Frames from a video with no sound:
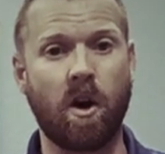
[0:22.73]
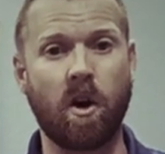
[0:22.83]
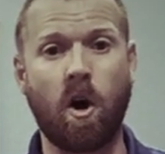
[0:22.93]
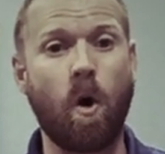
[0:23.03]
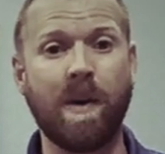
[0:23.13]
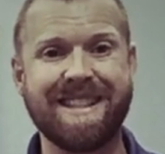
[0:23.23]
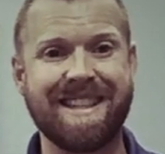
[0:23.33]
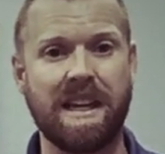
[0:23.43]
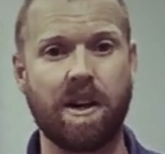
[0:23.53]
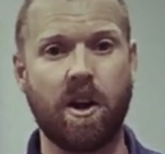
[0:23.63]
are
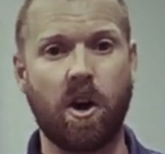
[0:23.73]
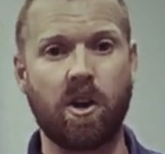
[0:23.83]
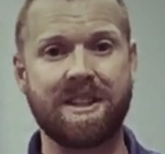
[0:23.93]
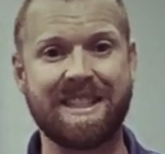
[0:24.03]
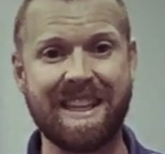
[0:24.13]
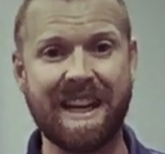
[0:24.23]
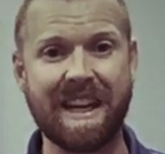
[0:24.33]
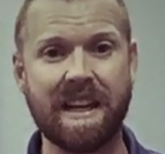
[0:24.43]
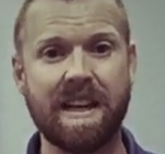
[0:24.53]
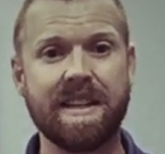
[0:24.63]
always in are
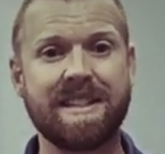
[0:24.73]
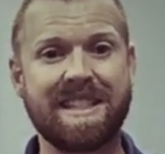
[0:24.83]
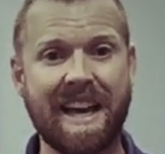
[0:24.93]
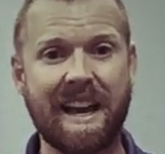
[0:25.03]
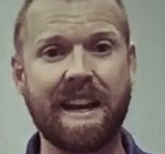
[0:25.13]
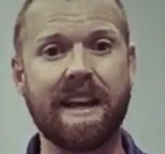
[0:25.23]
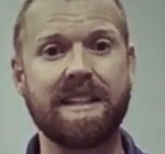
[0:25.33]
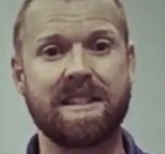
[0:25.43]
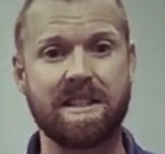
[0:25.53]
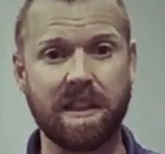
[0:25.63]
sitting, standing,
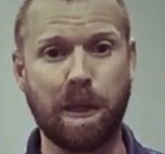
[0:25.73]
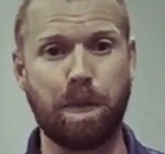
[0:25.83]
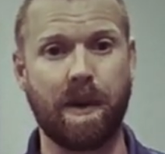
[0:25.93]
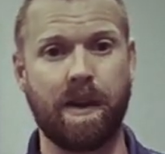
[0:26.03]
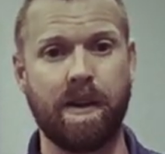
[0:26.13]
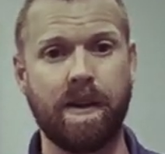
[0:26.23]
and sleeping.